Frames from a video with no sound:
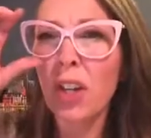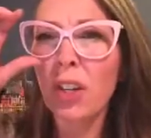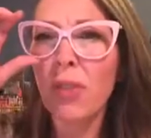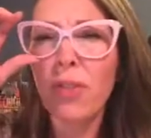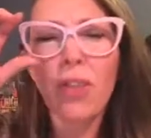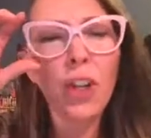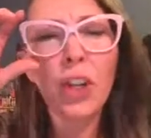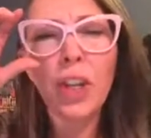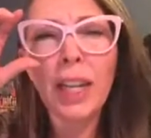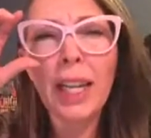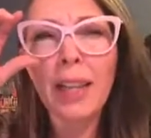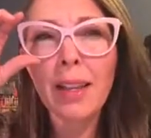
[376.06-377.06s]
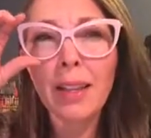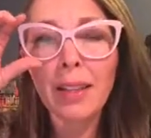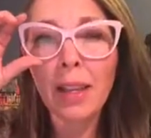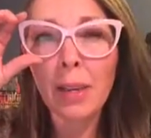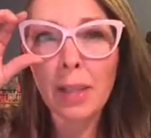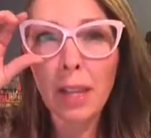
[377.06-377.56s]
Giverny, I think that's
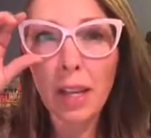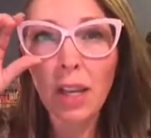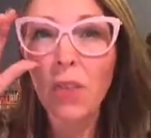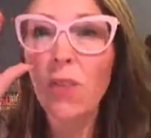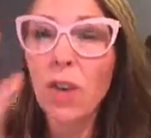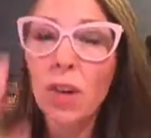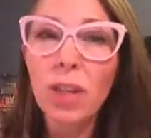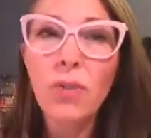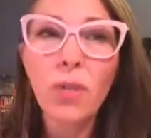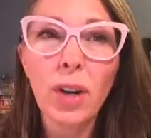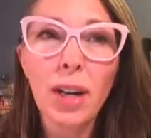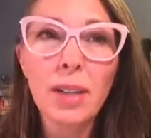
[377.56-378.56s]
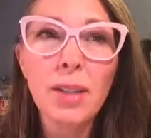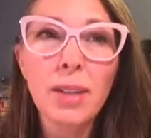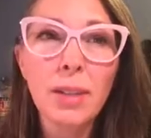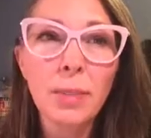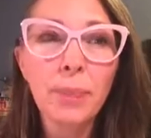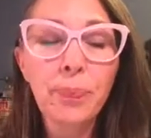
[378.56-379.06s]
how you say it, Giverny,
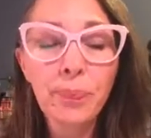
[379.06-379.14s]
France.